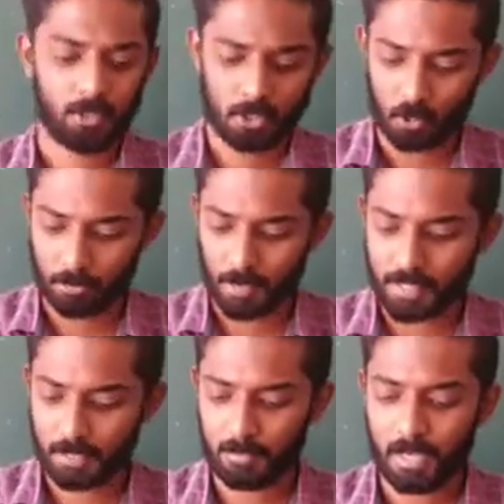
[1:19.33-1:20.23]
So in
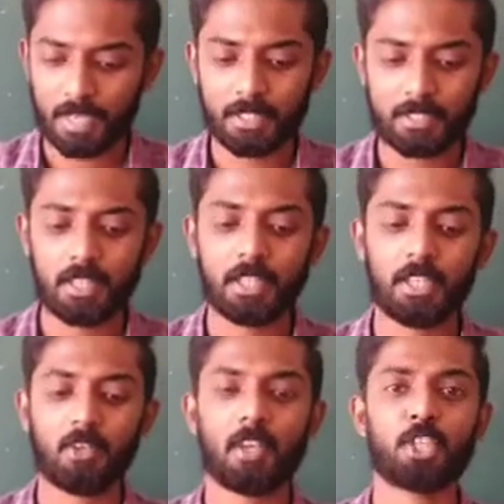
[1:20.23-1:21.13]
page number 93
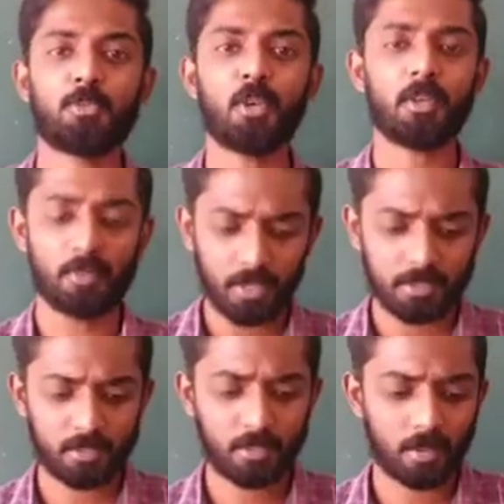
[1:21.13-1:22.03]
in your textbook, it
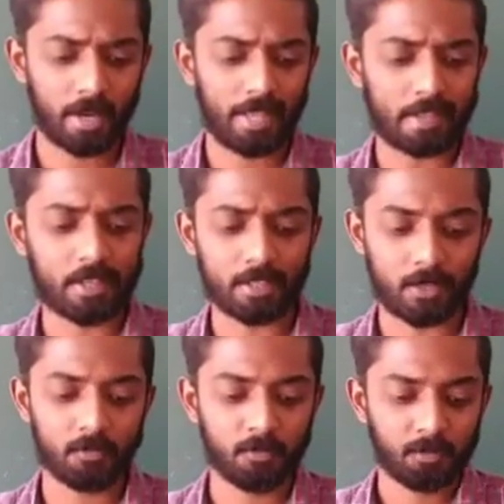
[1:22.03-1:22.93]
is clearly
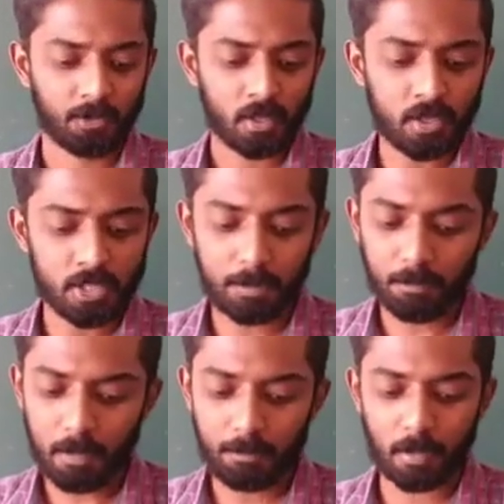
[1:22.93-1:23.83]
written,
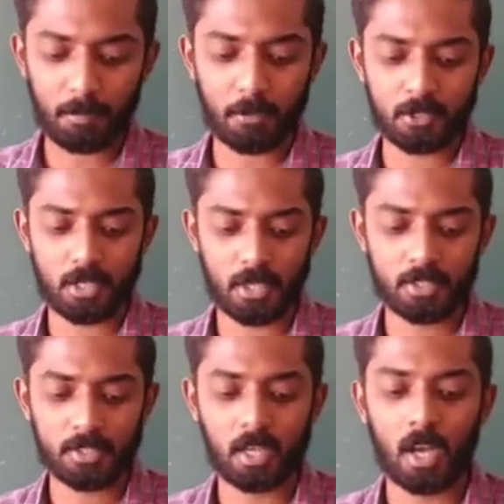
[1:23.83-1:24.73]
simple
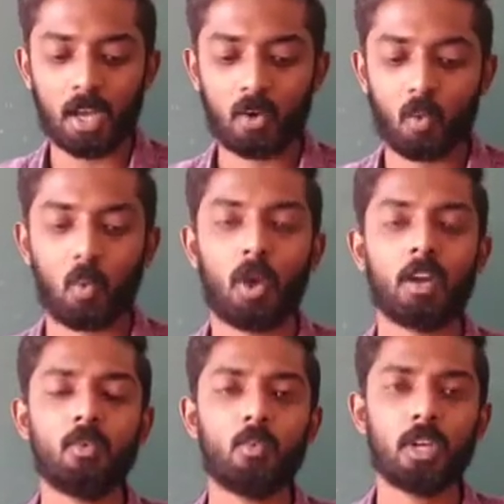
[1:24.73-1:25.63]
prepositions are
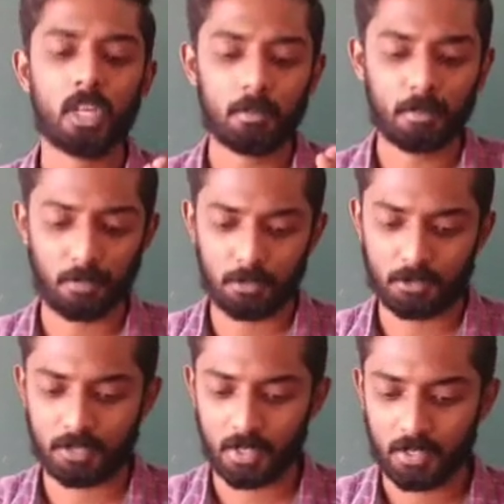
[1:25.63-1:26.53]
one word
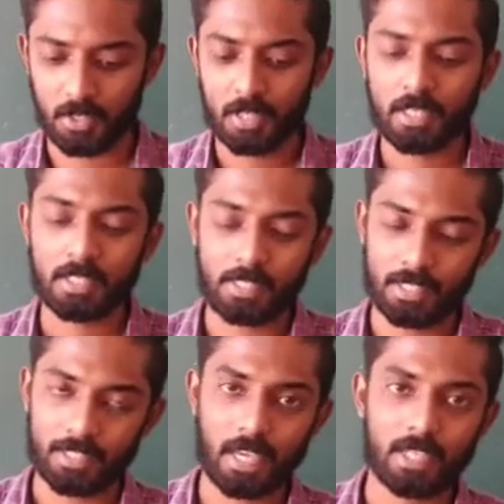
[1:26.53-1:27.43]
preposition
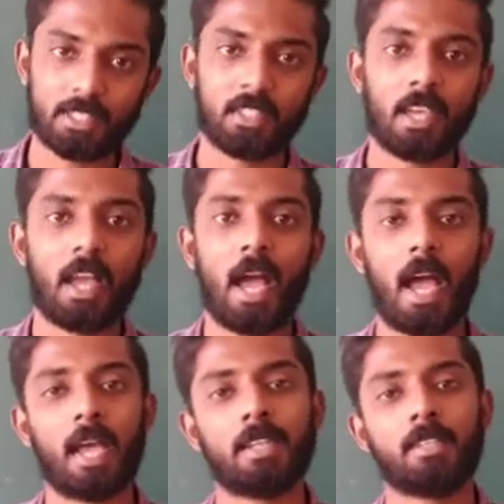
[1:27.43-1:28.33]
such as
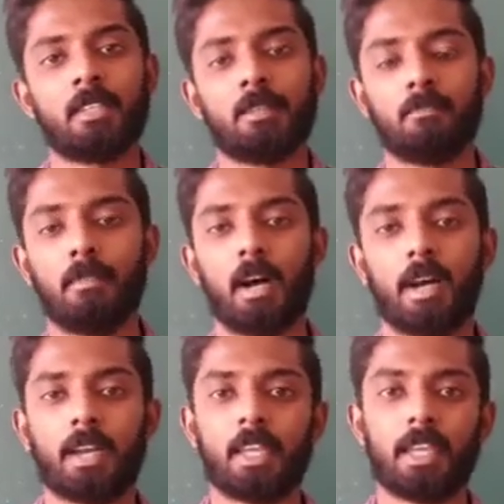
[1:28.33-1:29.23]
at,
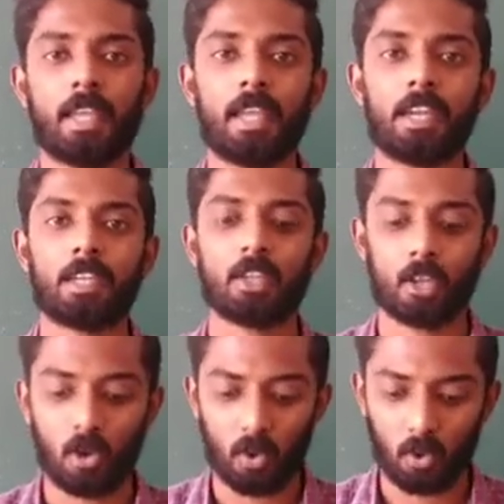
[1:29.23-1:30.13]
by,
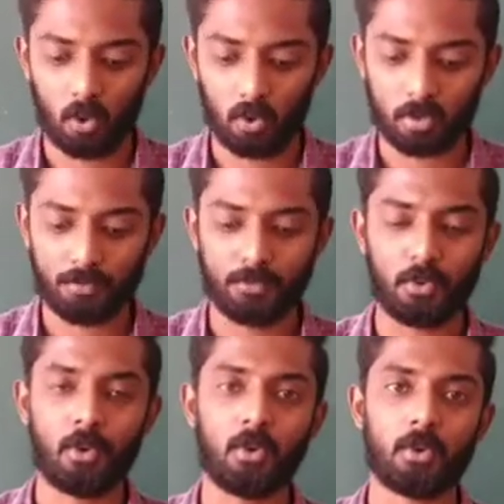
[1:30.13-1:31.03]
in, on,
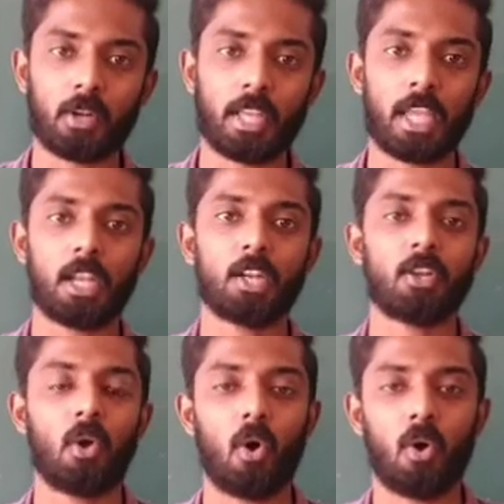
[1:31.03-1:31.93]
for,
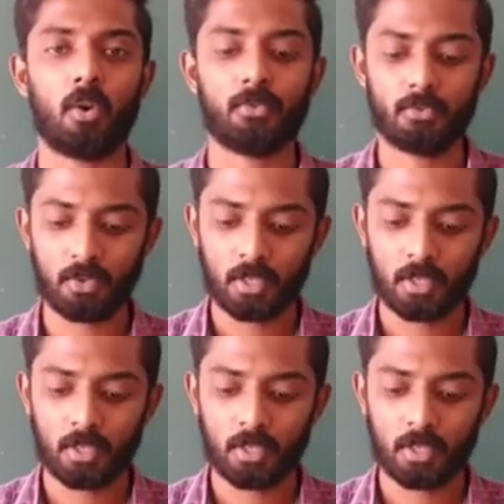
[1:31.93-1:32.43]
in, of,